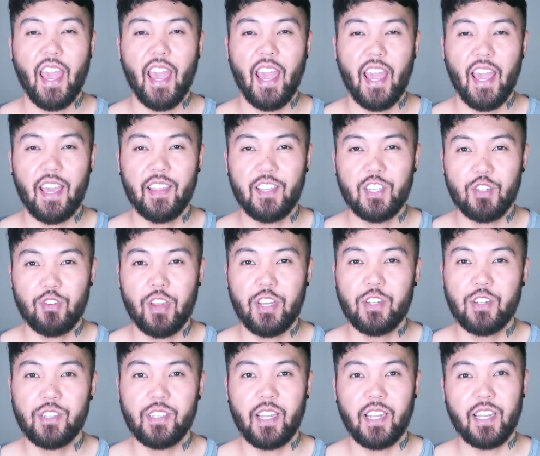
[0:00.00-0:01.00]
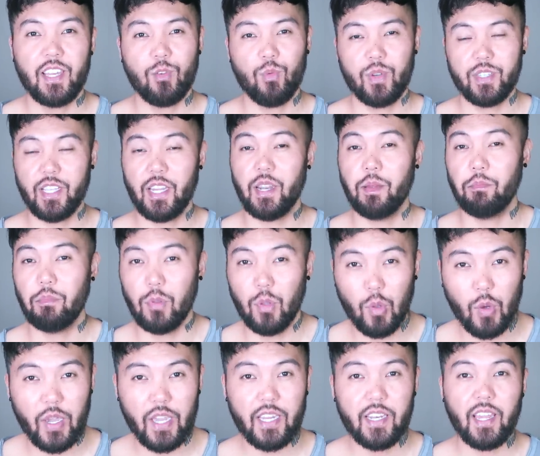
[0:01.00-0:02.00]
And the stranger said he was
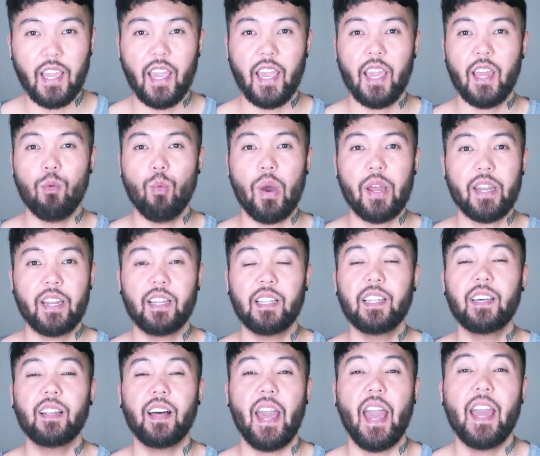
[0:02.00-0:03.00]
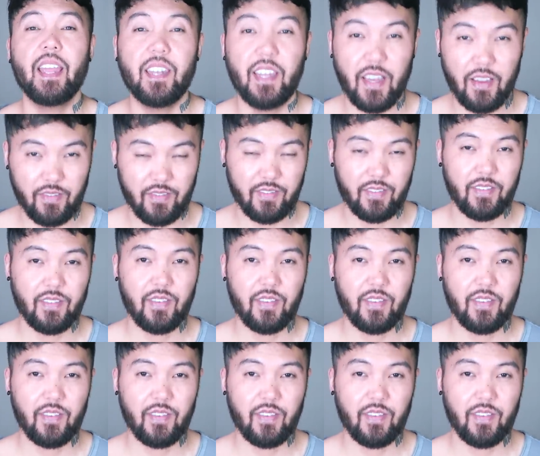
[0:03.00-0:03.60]
unemployed and wanted a little handout.